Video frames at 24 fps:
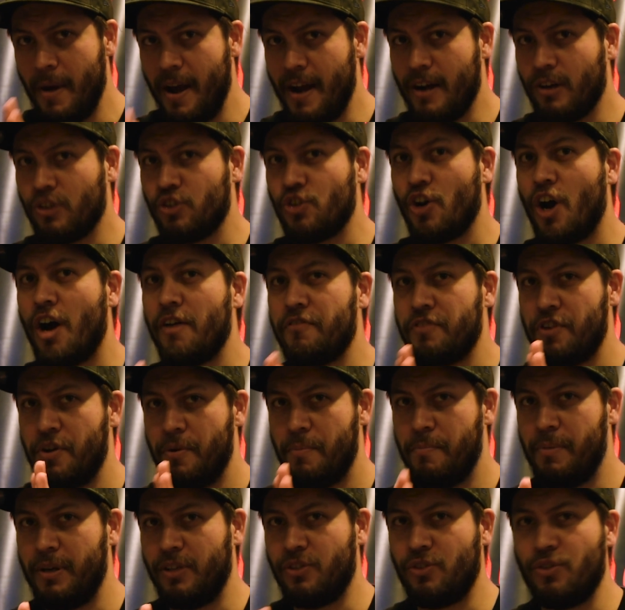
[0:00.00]
Airsoft
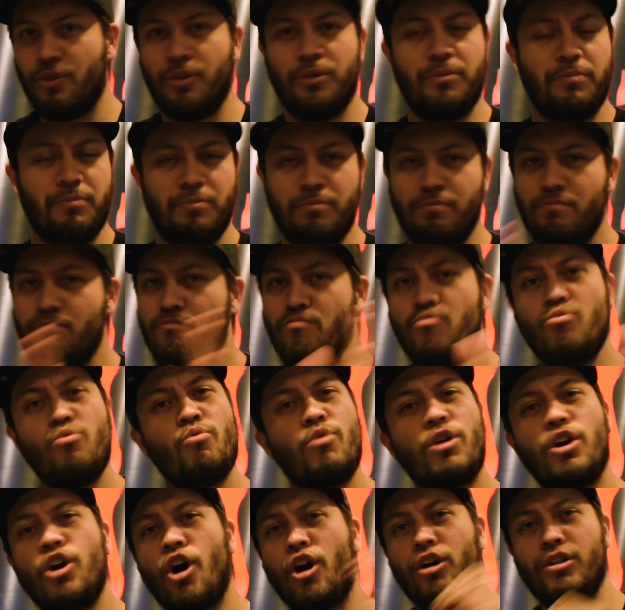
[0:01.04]
Pistol,
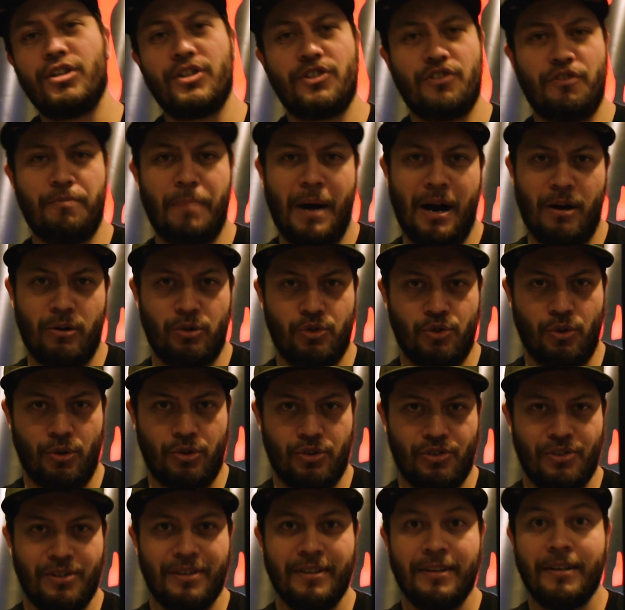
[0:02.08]
regardless of power
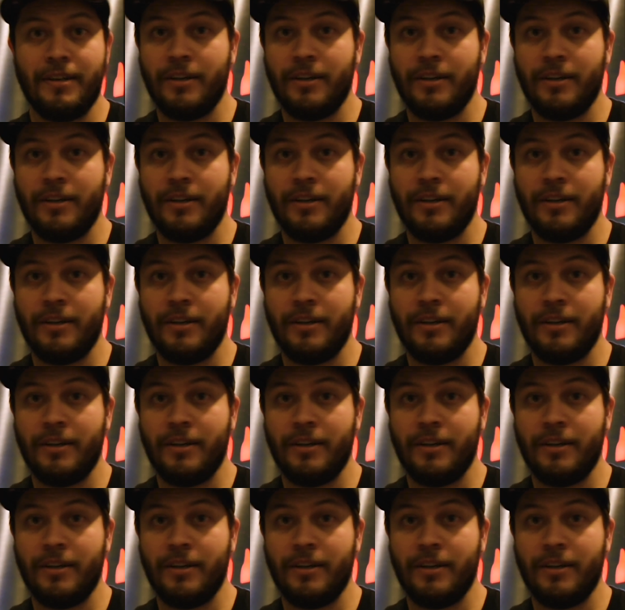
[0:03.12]
source.